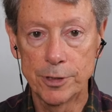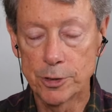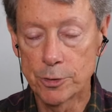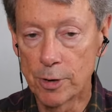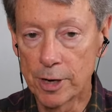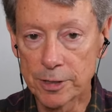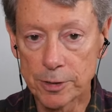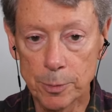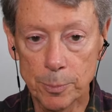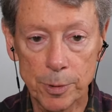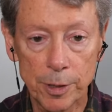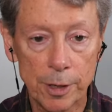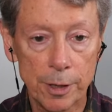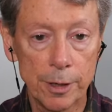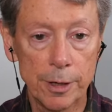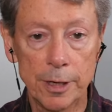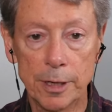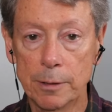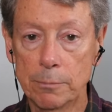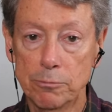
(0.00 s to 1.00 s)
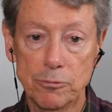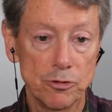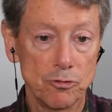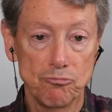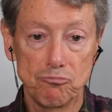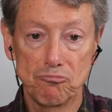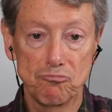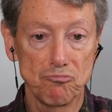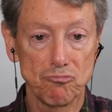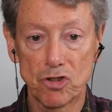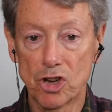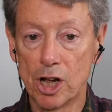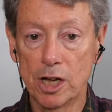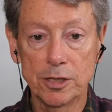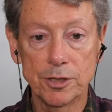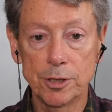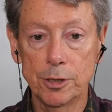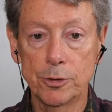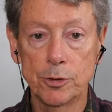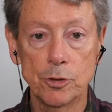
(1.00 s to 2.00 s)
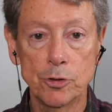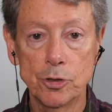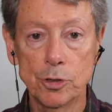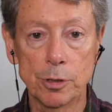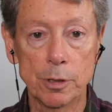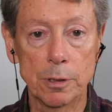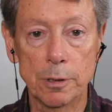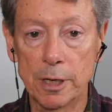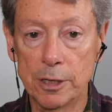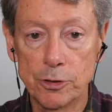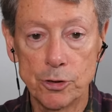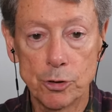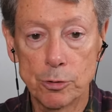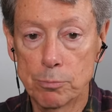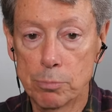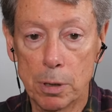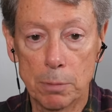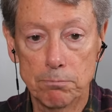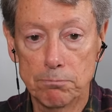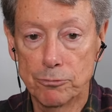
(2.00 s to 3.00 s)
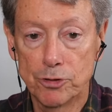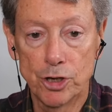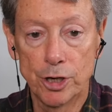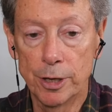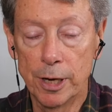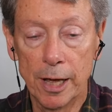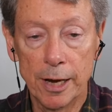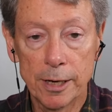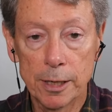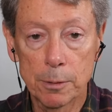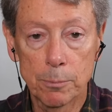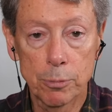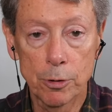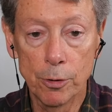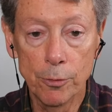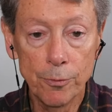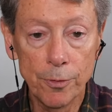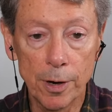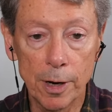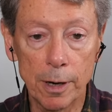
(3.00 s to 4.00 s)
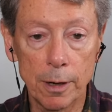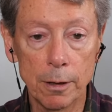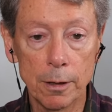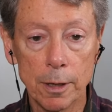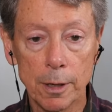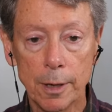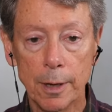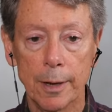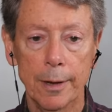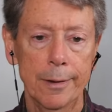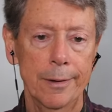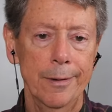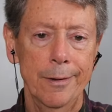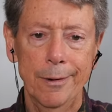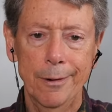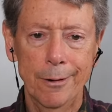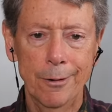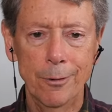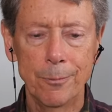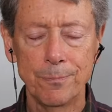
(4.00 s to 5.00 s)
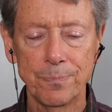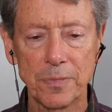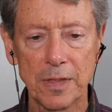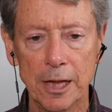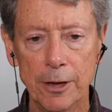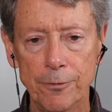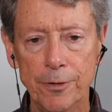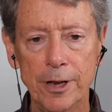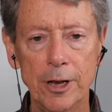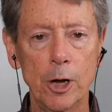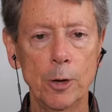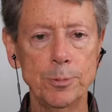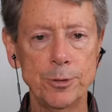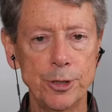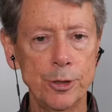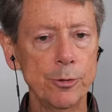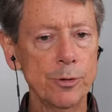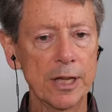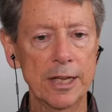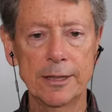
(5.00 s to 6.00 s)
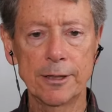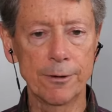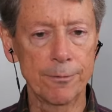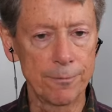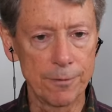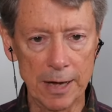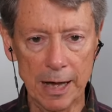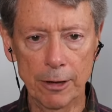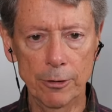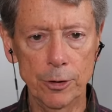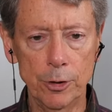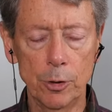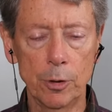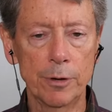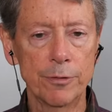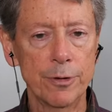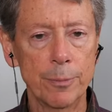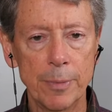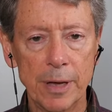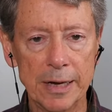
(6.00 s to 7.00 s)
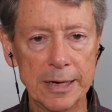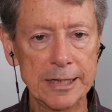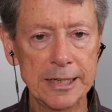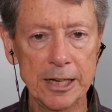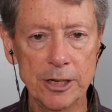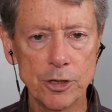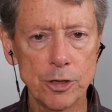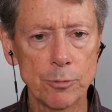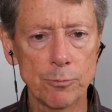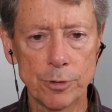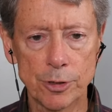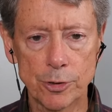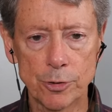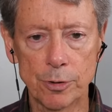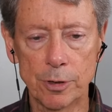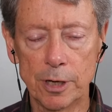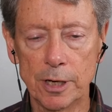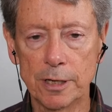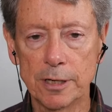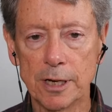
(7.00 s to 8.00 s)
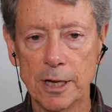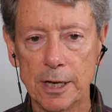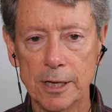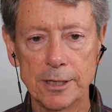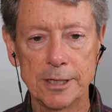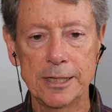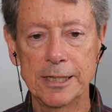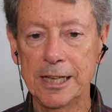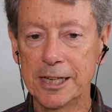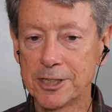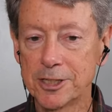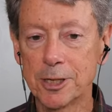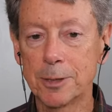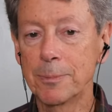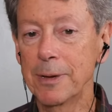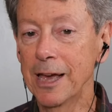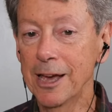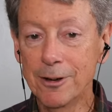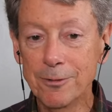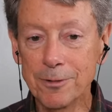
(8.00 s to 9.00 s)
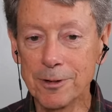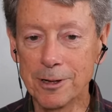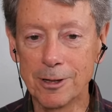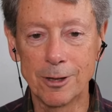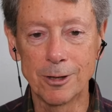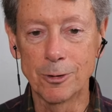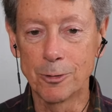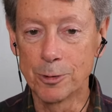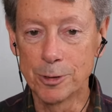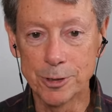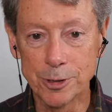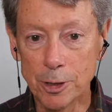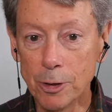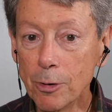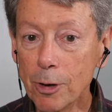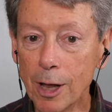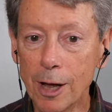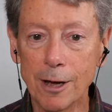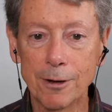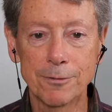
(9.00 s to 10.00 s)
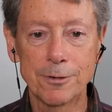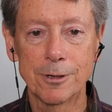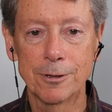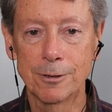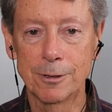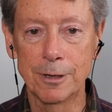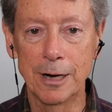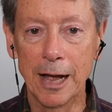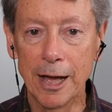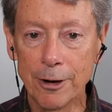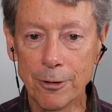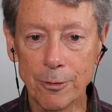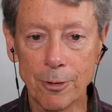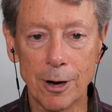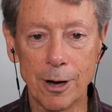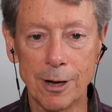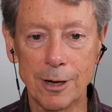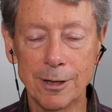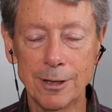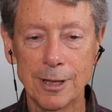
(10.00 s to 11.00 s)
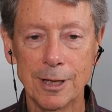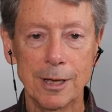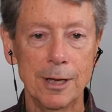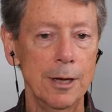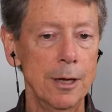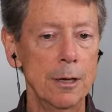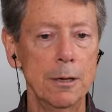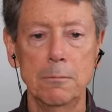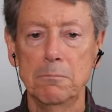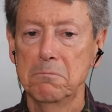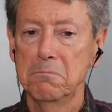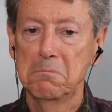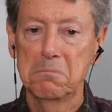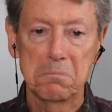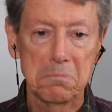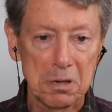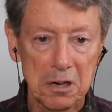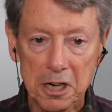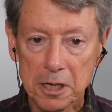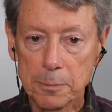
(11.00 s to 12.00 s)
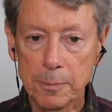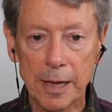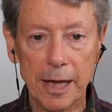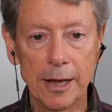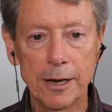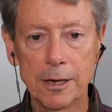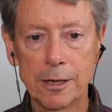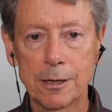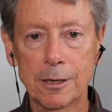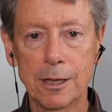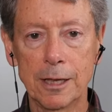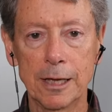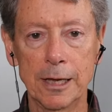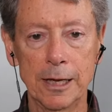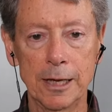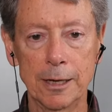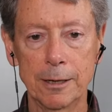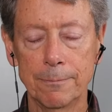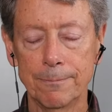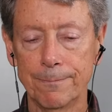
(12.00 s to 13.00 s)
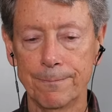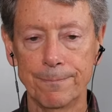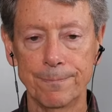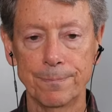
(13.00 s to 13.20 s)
distractibility constitutionally. That's your genetic profile. You know, if it helps you get the value of the meditation retreat to take some Advil or Zoloft or Adderall, pragmatically,